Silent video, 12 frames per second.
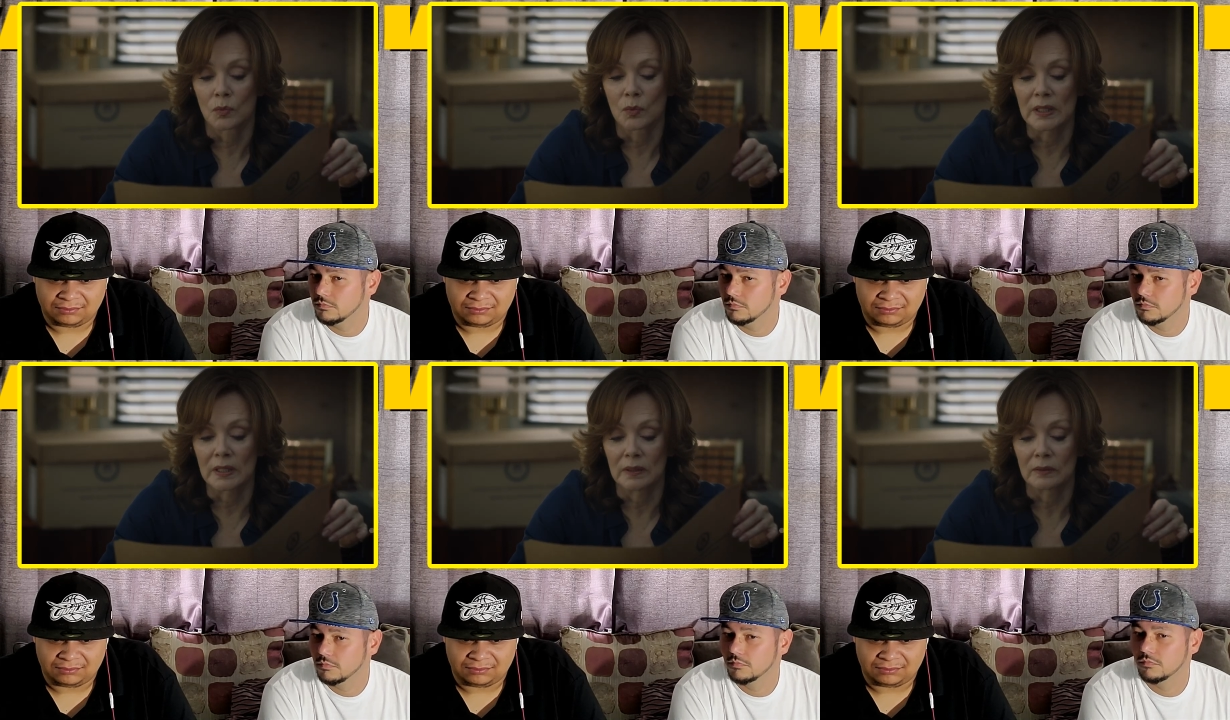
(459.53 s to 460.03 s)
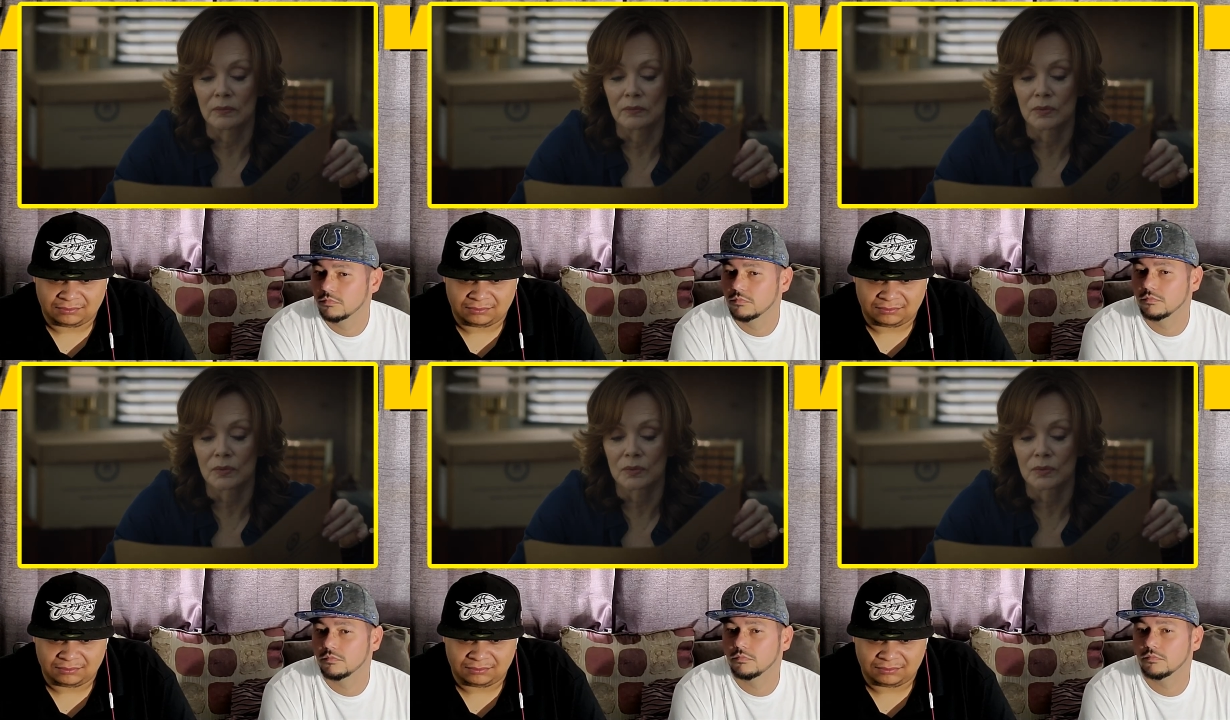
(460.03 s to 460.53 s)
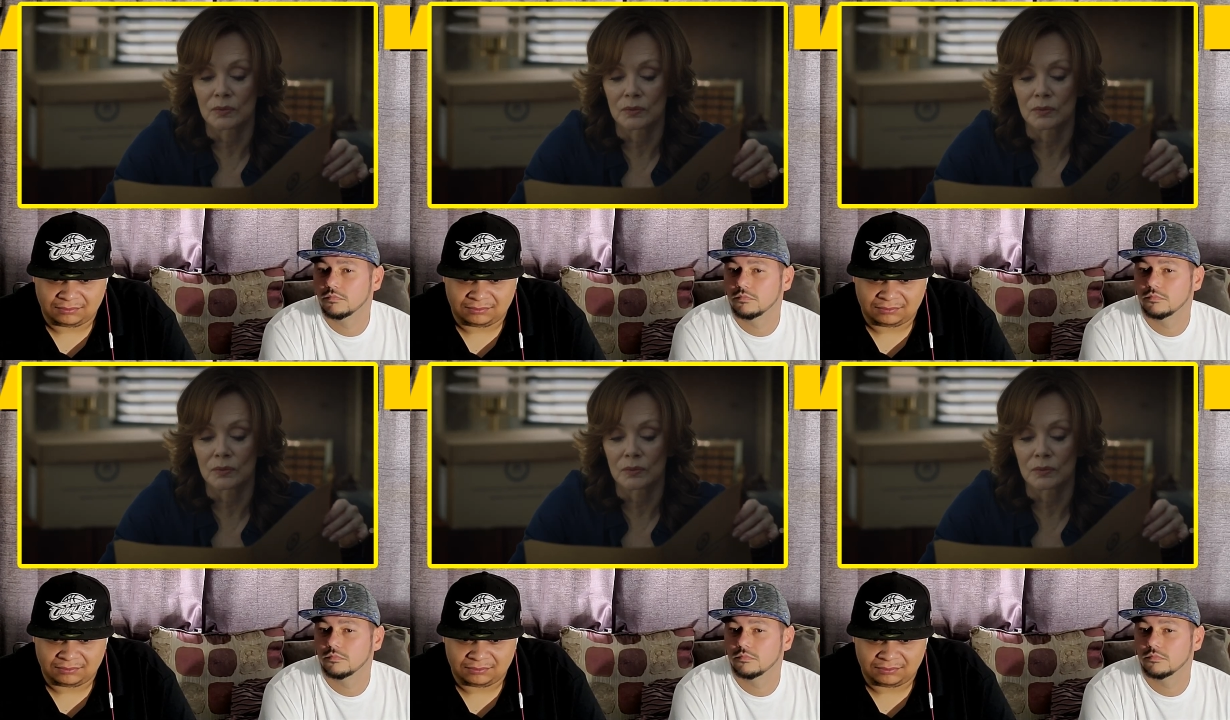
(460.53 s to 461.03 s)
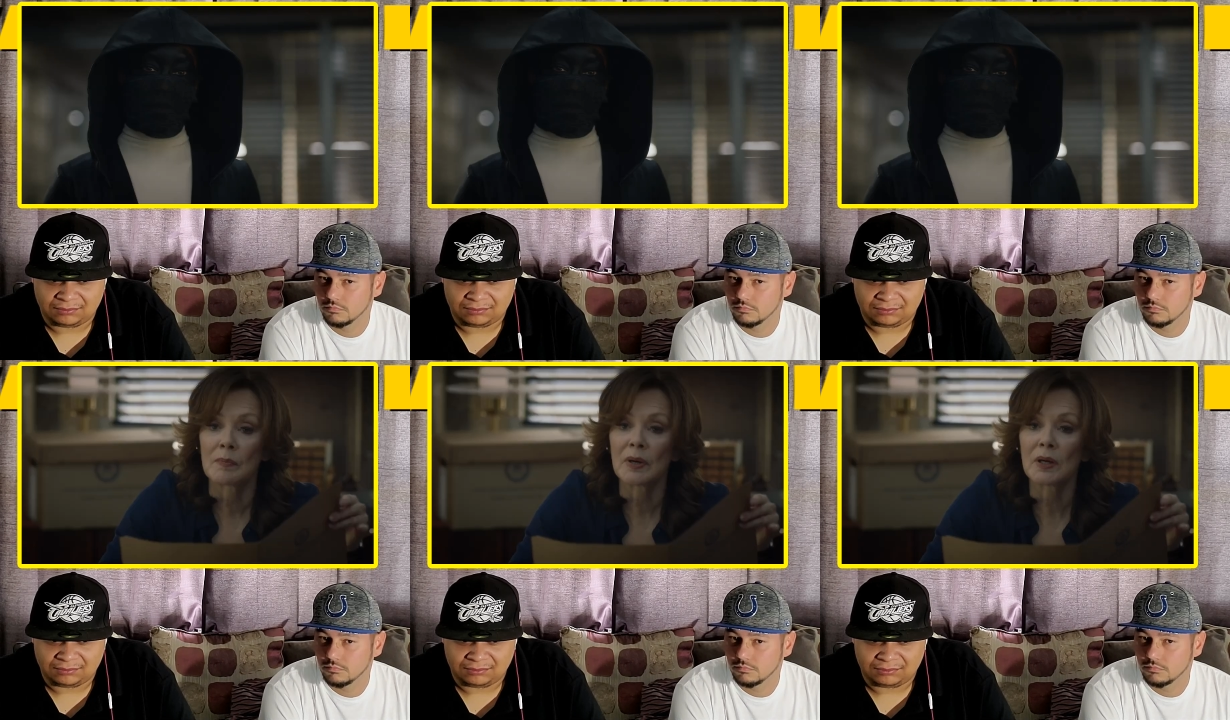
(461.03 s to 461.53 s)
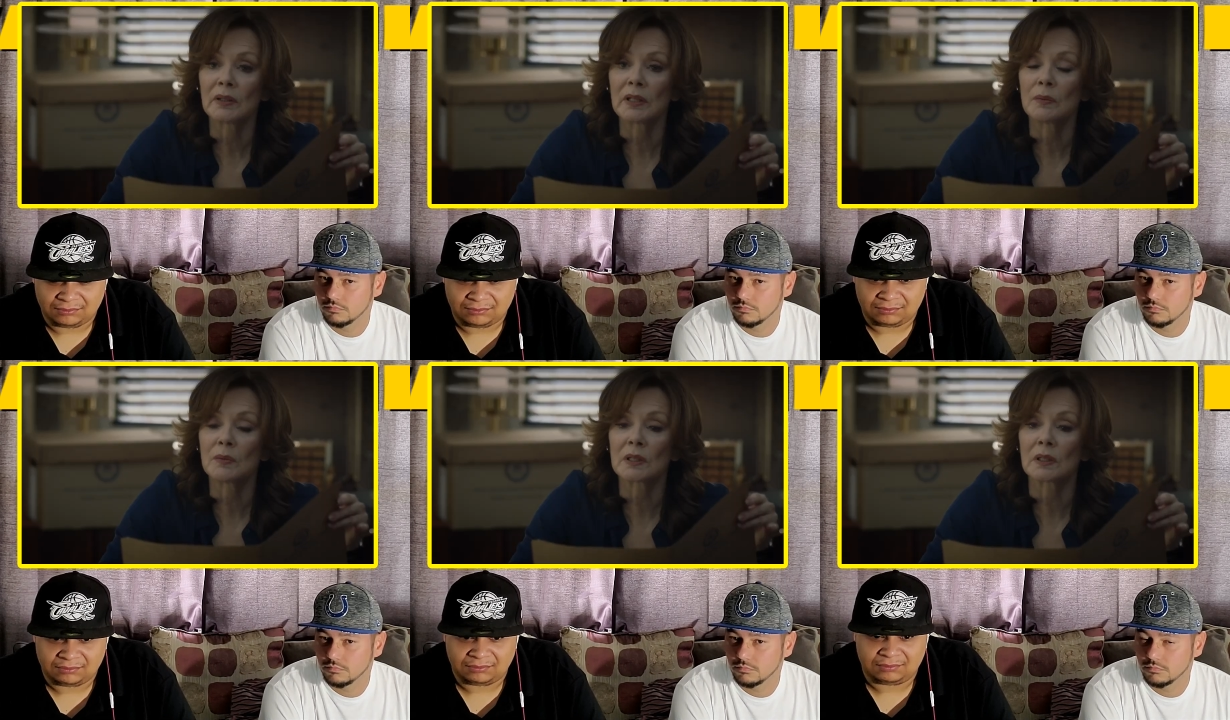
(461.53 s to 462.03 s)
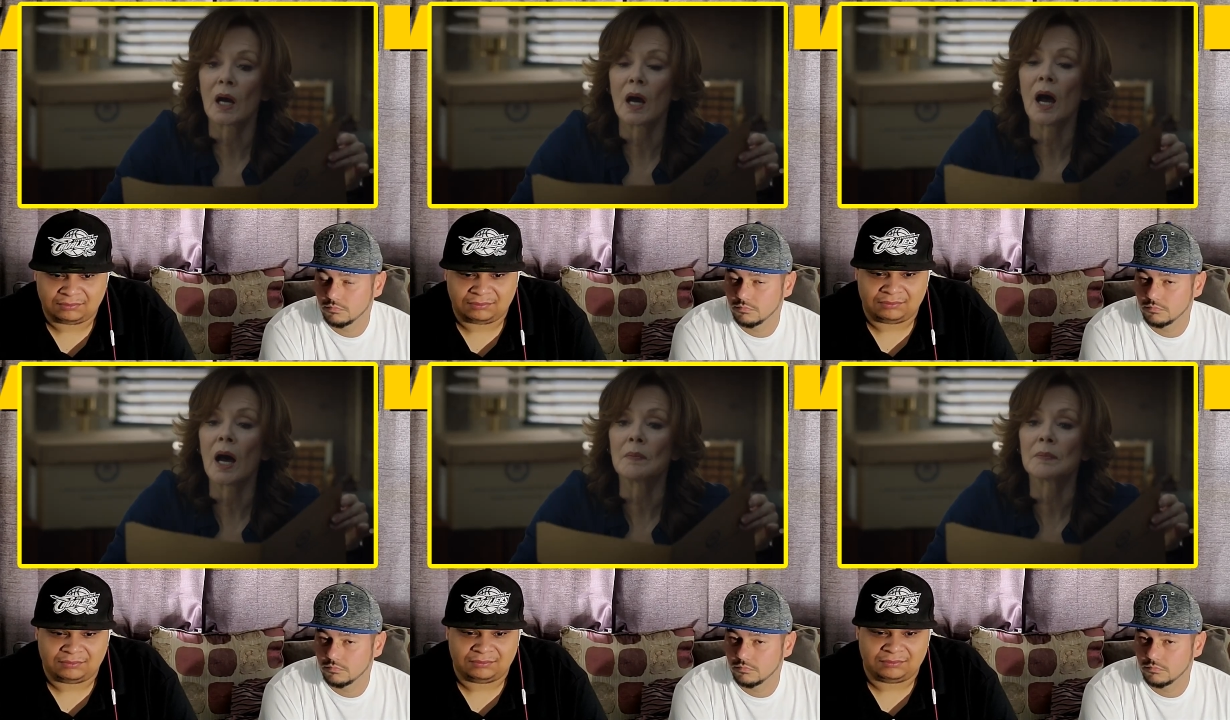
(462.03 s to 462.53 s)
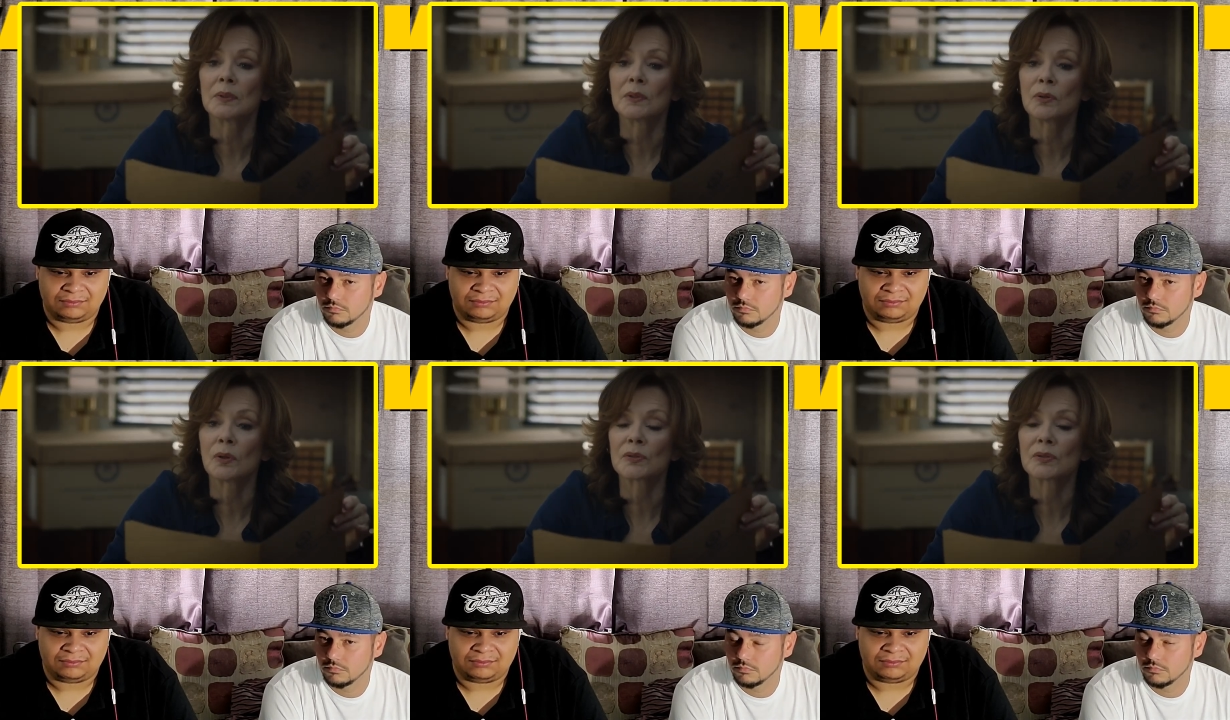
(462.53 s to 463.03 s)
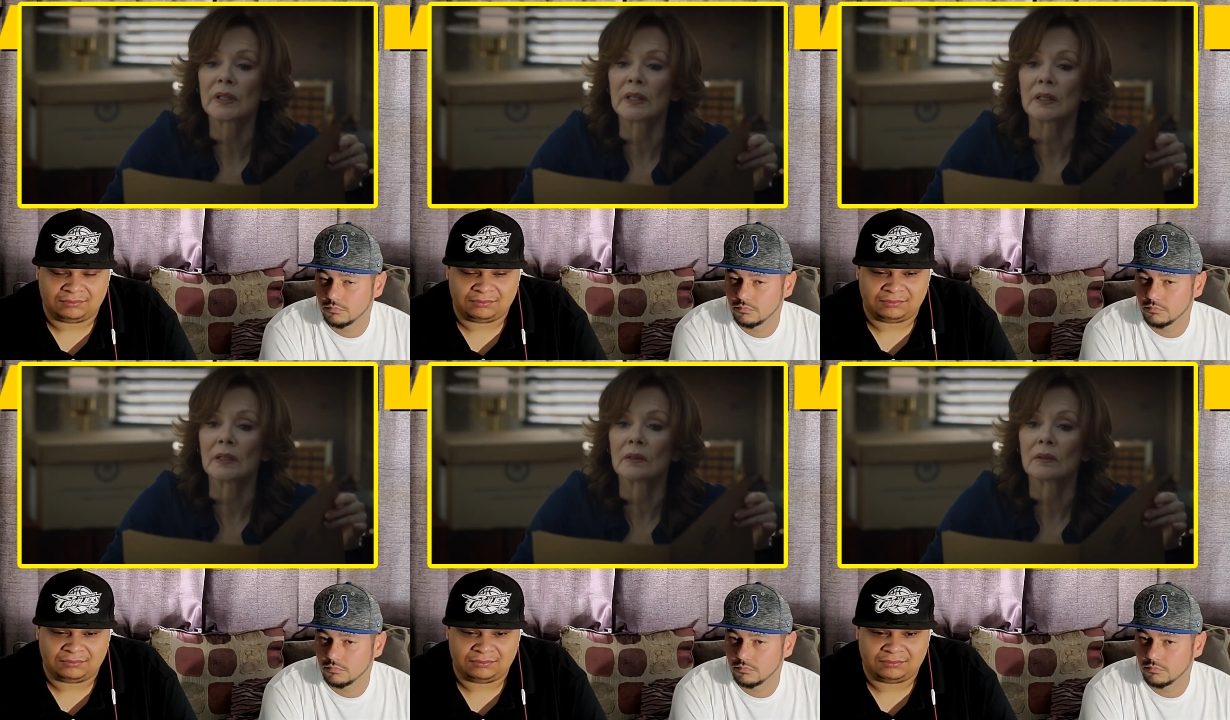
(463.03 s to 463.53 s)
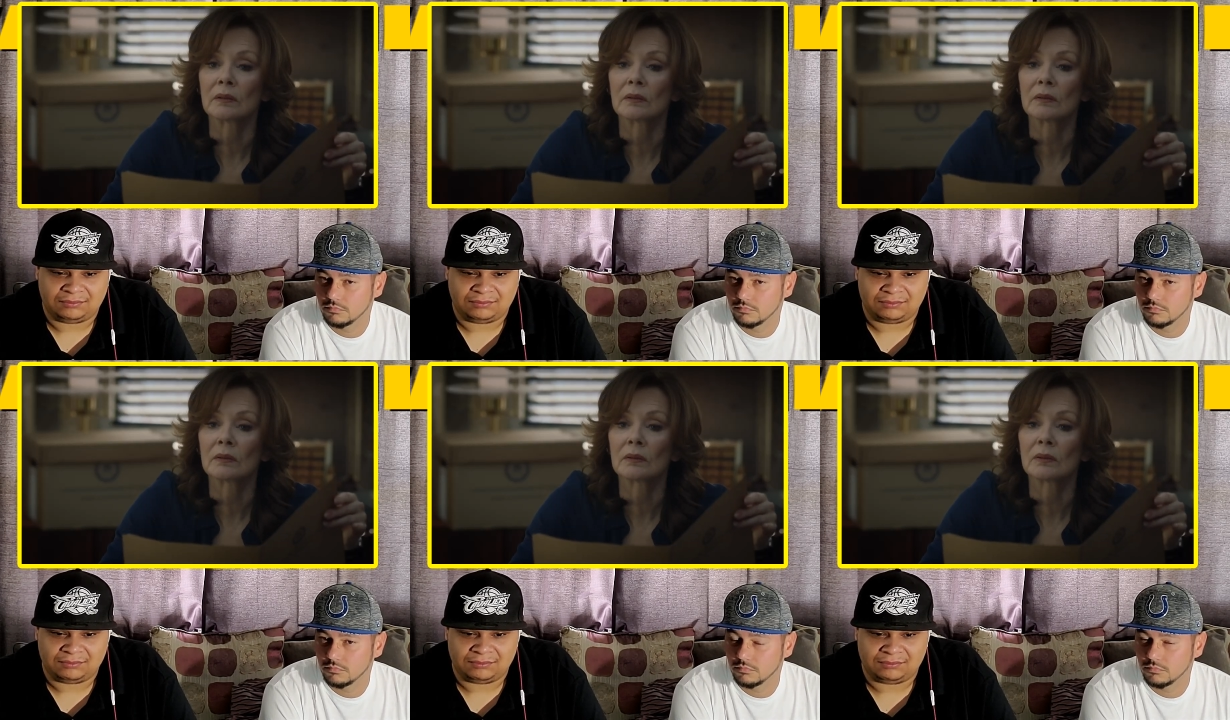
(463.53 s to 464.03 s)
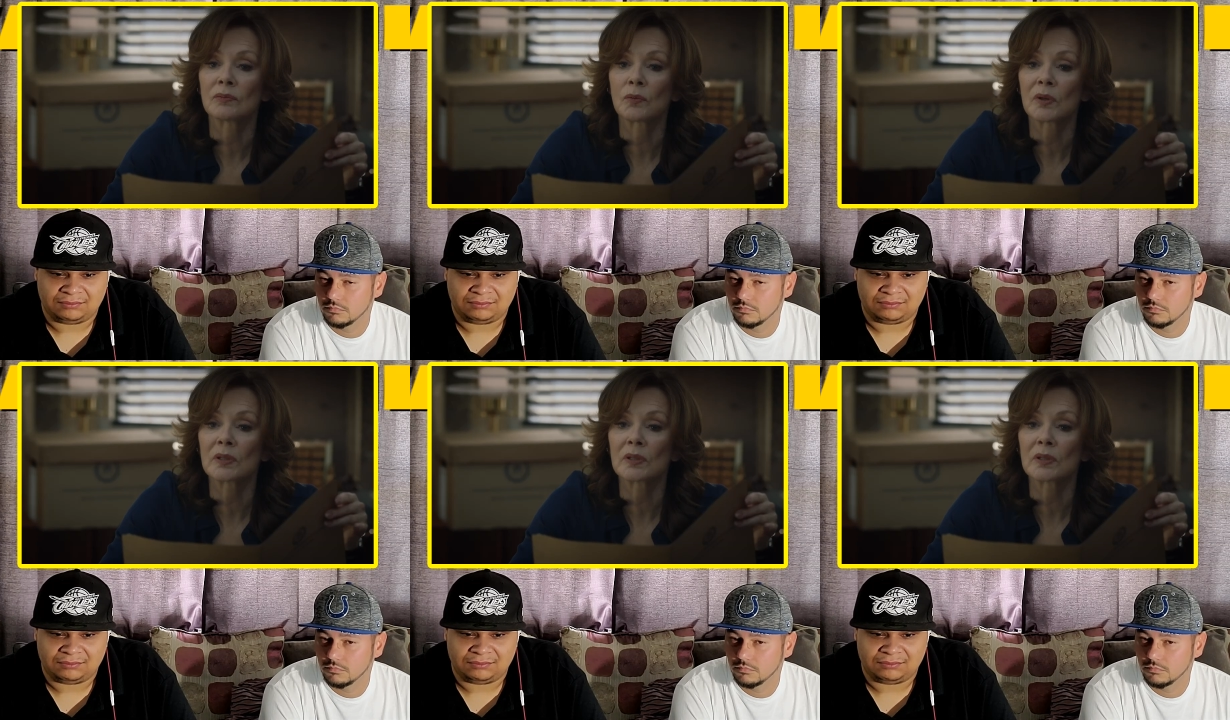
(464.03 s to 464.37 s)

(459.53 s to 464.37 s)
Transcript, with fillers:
Speaker 1: Reeves. Apparently he was a cop in New York City. The